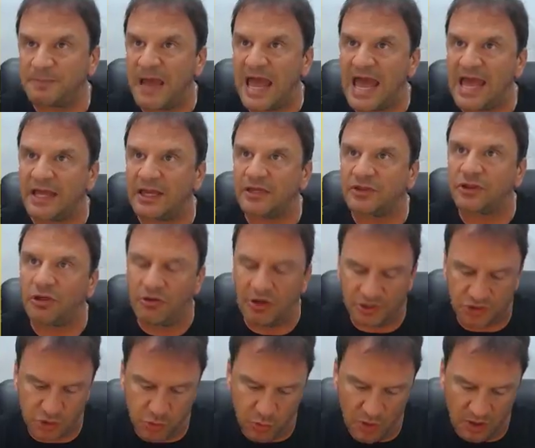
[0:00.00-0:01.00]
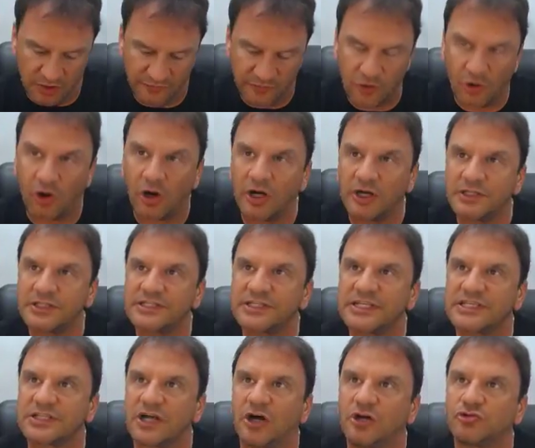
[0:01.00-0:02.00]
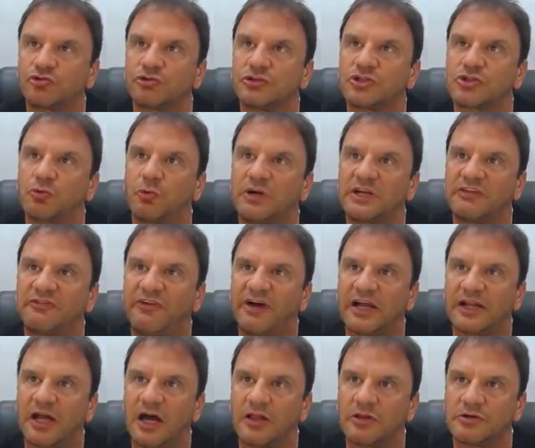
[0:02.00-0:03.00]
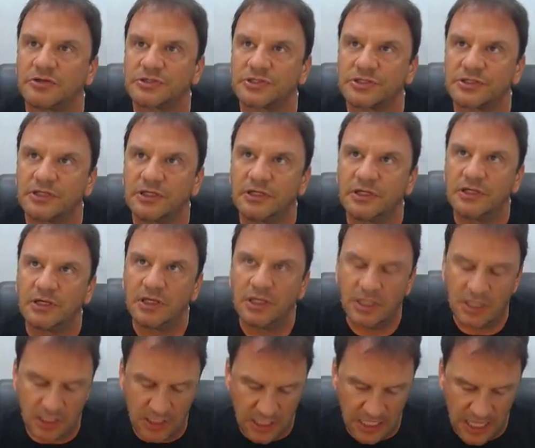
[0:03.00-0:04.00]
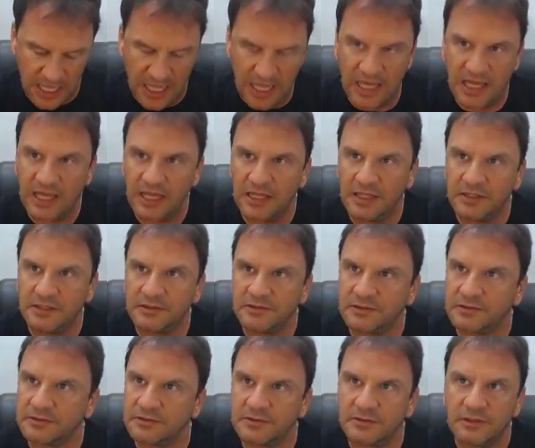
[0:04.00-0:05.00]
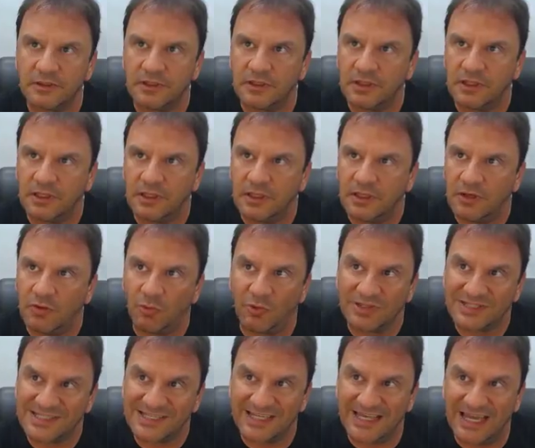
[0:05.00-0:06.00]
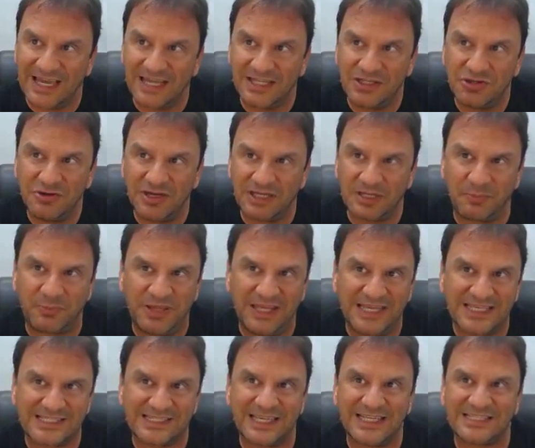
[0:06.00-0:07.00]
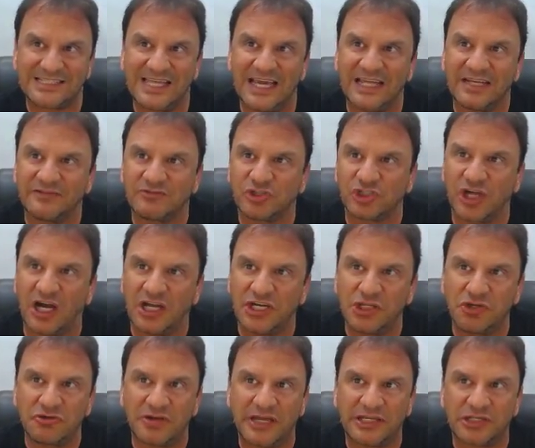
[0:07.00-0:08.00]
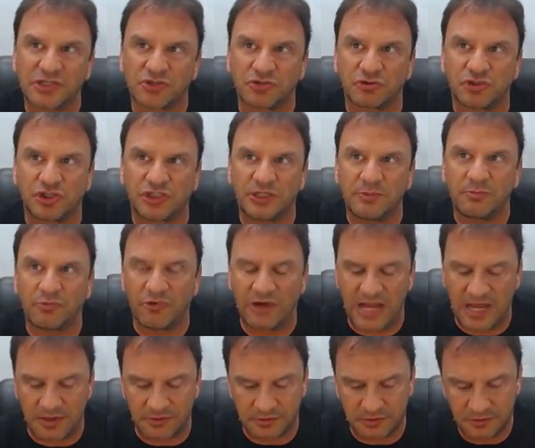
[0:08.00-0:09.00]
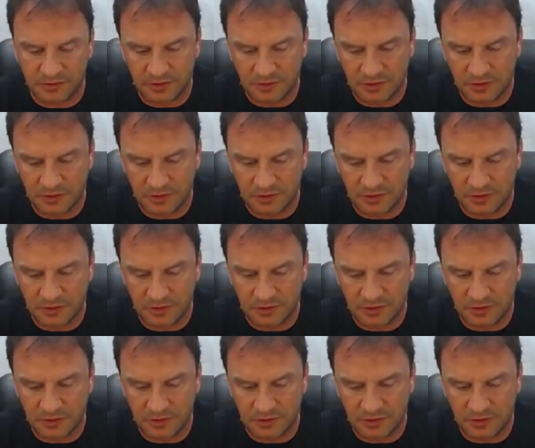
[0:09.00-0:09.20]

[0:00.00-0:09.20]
pack, there are 12 cards, is $125. And once again, you get a PSA 10 of Johnny Unitas or Jim Brown.